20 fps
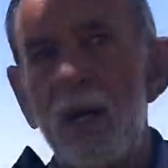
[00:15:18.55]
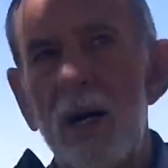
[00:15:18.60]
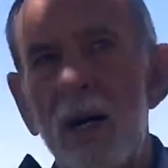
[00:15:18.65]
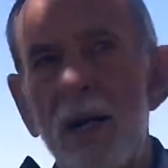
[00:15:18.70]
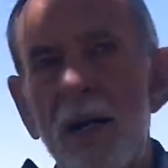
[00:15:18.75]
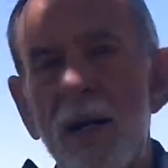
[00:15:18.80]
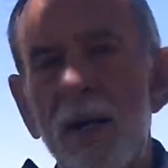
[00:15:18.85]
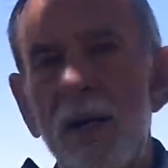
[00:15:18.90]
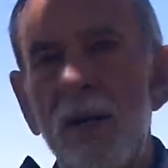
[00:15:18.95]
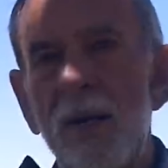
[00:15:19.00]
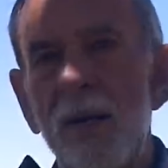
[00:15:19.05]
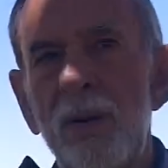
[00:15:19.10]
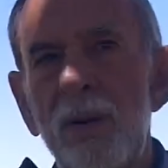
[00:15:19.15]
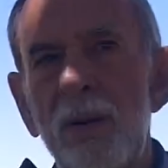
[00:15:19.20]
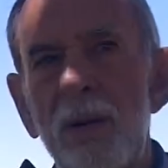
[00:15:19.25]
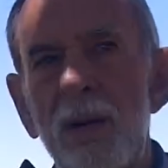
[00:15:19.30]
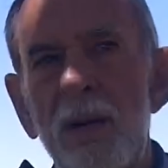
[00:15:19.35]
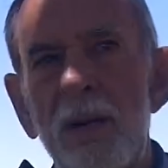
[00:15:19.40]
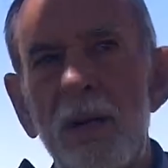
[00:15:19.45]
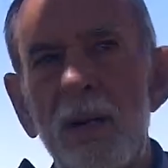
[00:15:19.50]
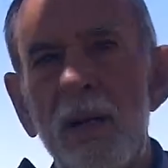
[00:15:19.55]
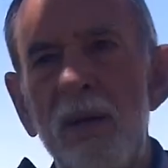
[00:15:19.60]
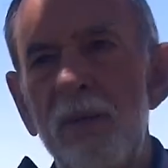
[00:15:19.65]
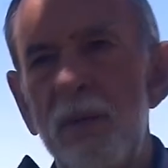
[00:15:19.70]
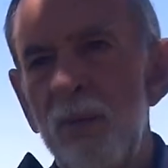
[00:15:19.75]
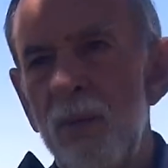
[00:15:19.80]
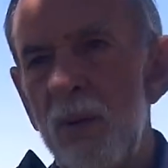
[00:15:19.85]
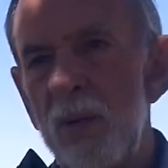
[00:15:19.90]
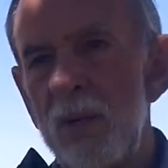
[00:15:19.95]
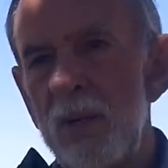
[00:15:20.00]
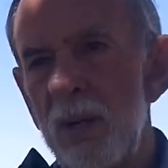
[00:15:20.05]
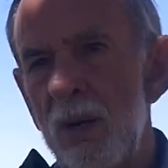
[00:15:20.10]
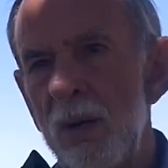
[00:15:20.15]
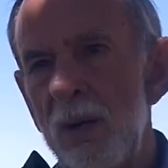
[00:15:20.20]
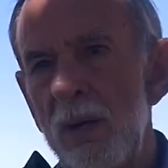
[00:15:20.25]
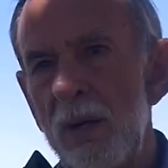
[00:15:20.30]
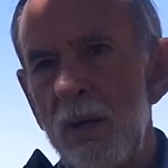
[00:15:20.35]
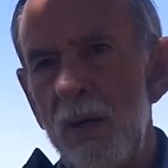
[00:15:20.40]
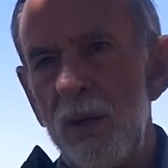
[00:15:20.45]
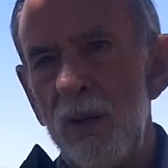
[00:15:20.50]
I can do it even while
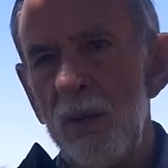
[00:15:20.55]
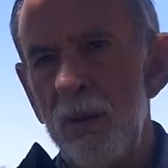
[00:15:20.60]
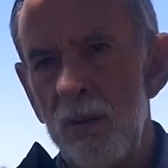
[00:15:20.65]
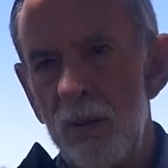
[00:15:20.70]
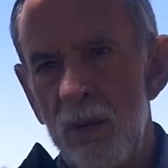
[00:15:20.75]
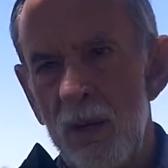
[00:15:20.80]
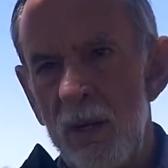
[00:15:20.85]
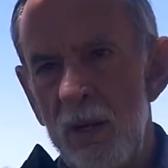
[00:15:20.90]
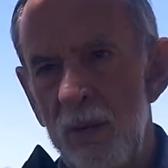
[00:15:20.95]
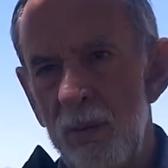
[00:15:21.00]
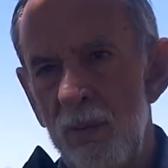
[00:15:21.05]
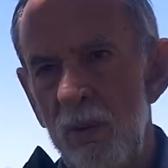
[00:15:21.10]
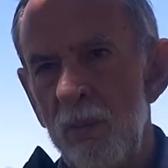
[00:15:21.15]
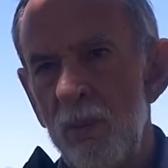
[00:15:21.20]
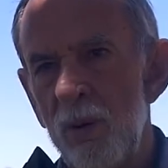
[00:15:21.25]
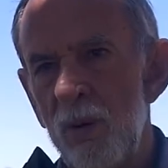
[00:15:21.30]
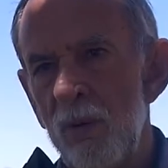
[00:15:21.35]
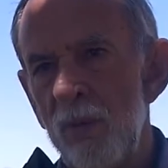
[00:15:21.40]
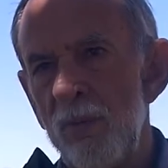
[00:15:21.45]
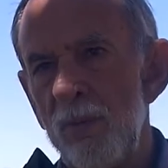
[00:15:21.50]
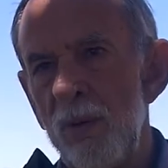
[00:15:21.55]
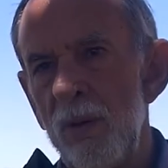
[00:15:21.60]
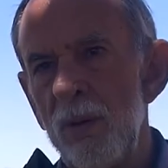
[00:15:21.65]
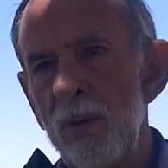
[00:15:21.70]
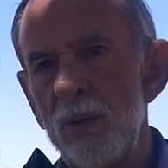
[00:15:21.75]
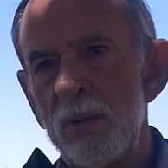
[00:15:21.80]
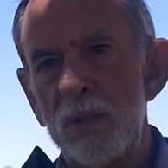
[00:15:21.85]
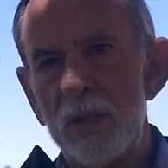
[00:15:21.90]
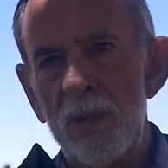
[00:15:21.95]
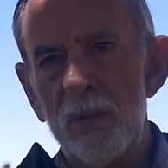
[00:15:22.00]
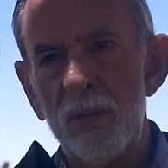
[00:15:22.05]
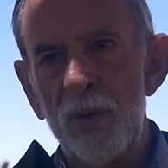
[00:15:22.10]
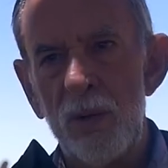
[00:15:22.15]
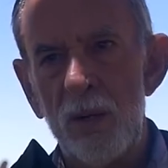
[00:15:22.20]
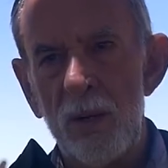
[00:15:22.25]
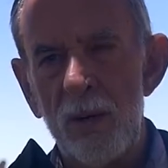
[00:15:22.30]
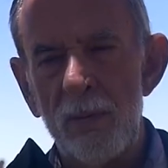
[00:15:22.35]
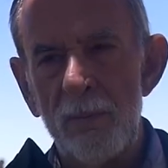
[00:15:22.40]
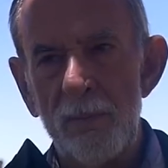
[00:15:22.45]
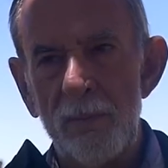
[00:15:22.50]
talking to you. I can remote view
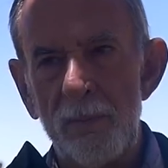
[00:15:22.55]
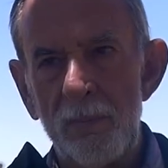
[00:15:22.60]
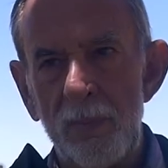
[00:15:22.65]
somewhere.